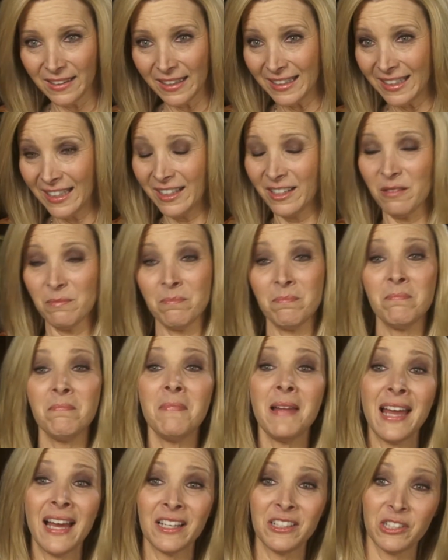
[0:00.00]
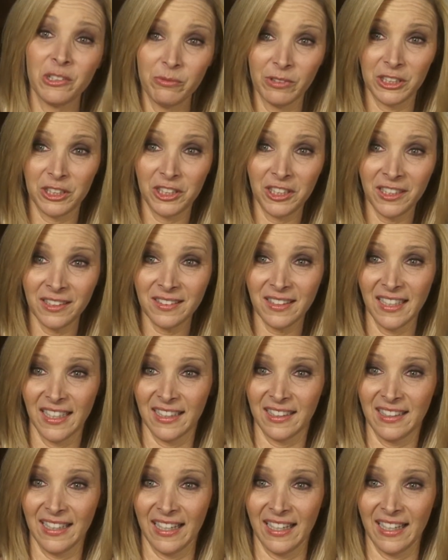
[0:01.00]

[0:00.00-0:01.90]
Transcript: I can't imagine what she's like